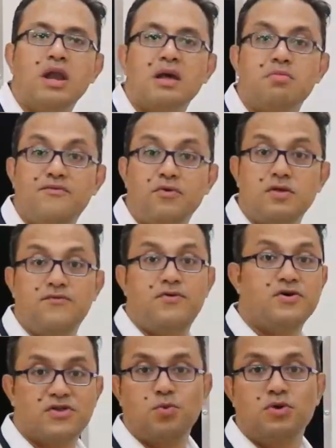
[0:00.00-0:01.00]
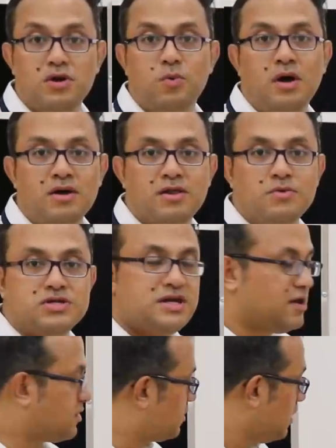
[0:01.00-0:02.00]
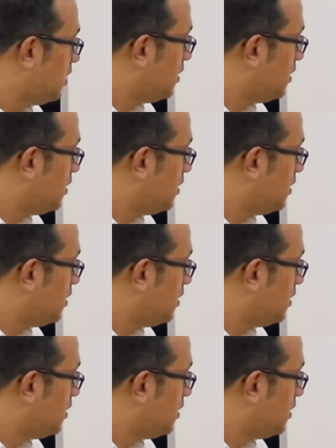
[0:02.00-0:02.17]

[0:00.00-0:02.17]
one year before the First World War, which takes,